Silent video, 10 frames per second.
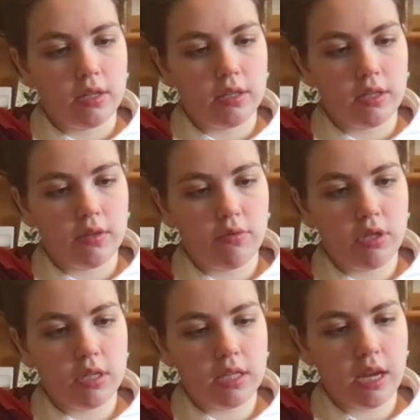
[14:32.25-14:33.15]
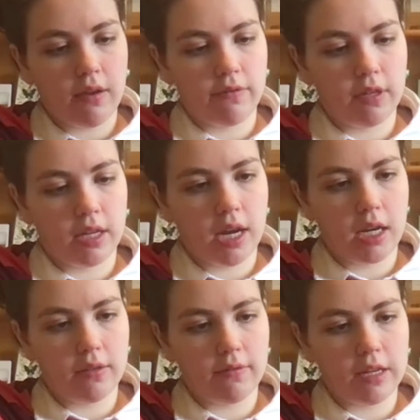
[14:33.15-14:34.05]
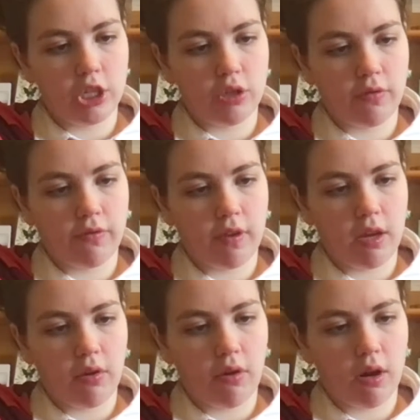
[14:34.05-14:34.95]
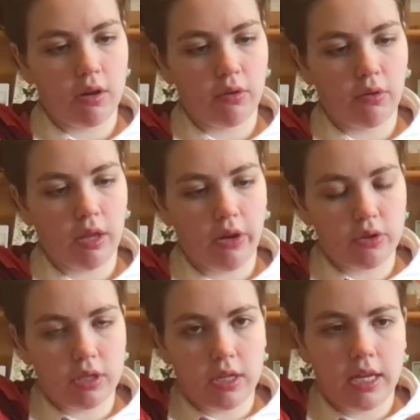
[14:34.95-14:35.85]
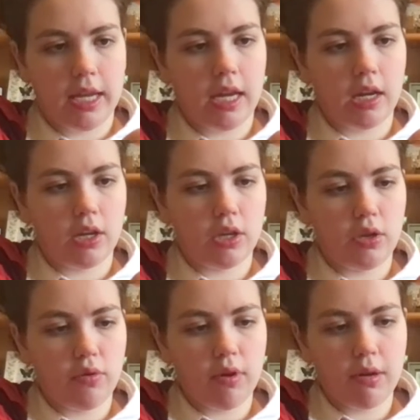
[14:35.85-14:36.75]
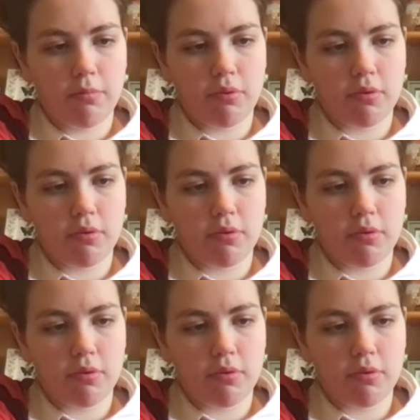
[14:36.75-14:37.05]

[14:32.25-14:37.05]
So you just have to kind of get your finger under there so you can get a good grip.